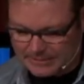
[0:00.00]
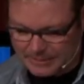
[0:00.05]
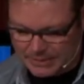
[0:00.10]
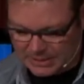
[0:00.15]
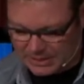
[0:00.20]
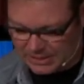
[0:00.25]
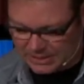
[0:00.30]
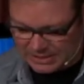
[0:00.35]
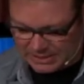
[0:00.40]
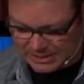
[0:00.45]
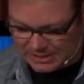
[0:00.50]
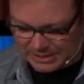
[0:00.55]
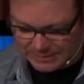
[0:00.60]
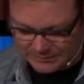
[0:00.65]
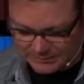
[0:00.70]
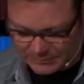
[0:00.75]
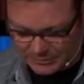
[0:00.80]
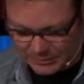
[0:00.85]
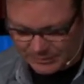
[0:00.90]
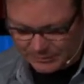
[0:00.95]
but this is
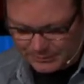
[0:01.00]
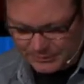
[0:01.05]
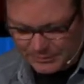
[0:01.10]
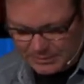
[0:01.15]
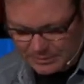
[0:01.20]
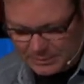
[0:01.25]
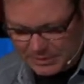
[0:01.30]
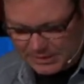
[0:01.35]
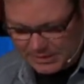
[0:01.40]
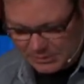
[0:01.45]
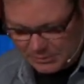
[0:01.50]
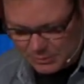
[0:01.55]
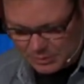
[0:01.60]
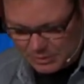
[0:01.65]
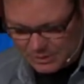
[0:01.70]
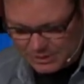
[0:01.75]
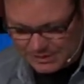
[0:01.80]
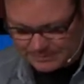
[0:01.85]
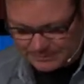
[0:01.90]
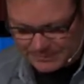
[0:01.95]
something from Praise and
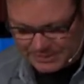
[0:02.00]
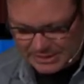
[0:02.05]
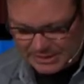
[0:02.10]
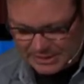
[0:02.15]
Worship.